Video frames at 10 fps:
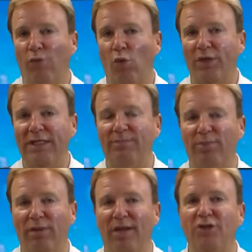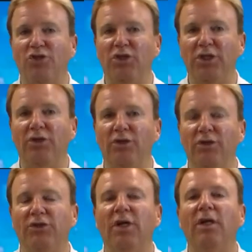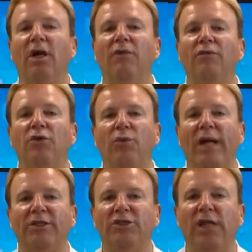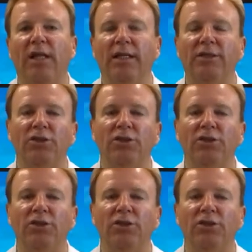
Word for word: 40 plus years of direct selling.